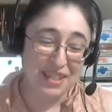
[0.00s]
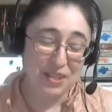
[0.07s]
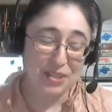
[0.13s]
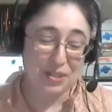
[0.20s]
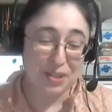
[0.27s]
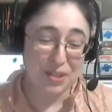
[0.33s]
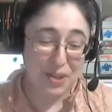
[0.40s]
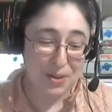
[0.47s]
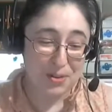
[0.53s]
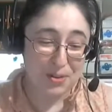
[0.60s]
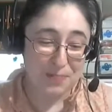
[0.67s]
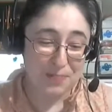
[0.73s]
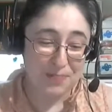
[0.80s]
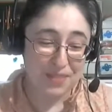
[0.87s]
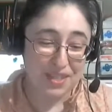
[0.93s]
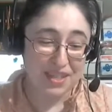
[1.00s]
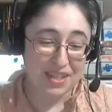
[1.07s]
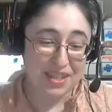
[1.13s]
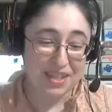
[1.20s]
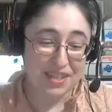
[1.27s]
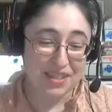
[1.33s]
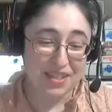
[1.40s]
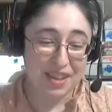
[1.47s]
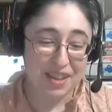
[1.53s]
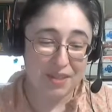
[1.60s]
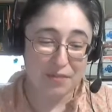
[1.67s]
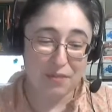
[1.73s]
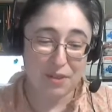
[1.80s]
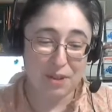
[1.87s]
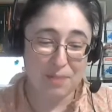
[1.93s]
so aside
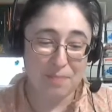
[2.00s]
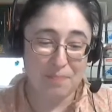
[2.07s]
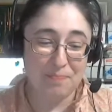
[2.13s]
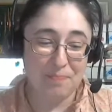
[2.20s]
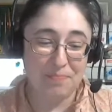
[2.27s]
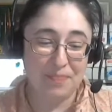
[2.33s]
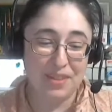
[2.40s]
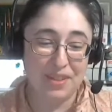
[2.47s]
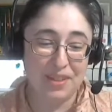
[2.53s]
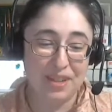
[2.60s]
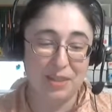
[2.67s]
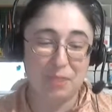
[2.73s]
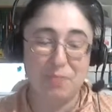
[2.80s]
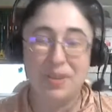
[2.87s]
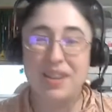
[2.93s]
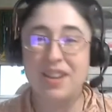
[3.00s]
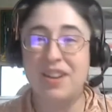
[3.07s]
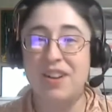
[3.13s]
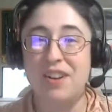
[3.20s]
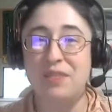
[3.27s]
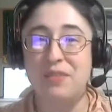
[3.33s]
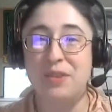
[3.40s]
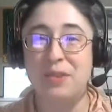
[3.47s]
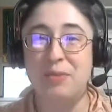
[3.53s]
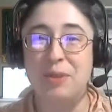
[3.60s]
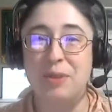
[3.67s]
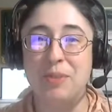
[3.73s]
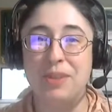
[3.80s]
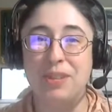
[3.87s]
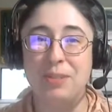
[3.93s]
from us being off for
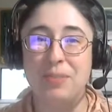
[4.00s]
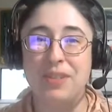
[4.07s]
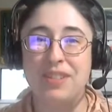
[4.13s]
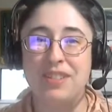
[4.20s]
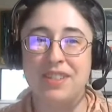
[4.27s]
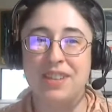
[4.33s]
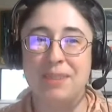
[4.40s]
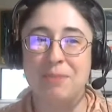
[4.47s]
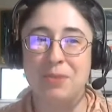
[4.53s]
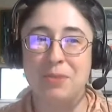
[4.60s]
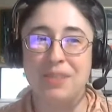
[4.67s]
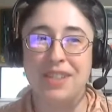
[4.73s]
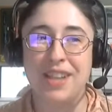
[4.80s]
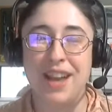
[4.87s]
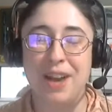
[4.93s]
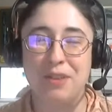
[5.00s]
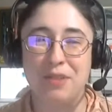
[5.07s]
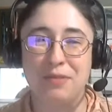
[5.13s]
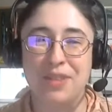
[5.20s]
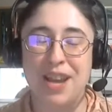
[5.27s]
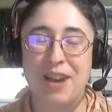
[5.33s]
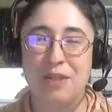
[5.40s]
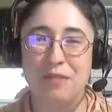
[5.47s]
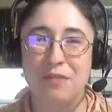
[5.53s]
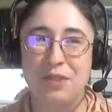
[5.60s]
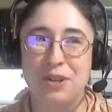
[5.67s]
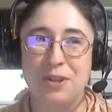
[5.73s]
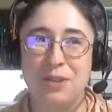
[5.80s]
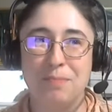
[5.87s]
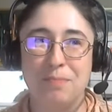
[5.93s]
3 weeks because Amber was out of town
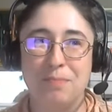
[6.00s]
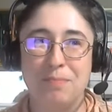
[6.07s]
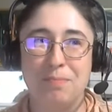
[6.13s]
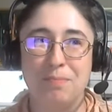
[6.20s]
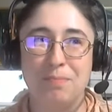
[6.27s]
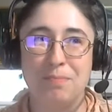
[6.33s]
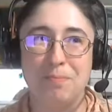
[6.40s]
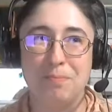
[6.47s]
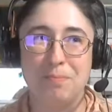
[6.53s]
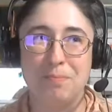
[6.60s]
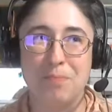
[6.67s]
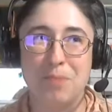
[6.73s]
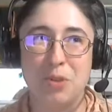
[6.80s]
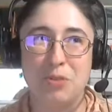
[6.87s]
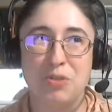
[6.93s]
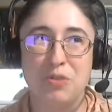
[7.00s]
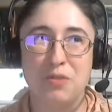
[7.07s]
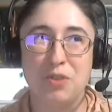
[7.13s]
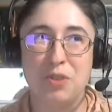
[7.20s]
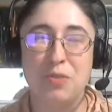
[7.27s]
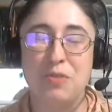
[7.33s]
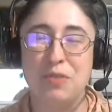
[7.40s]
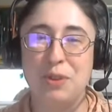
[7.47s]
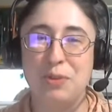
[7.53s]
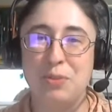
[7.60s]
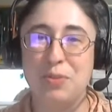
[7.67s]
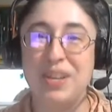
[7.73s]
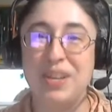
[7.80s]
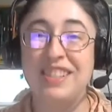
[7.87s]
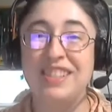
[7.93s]
for most of 2 of those
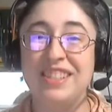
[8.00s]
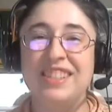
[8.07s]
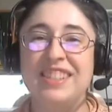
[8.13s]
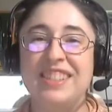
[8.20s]
weeks.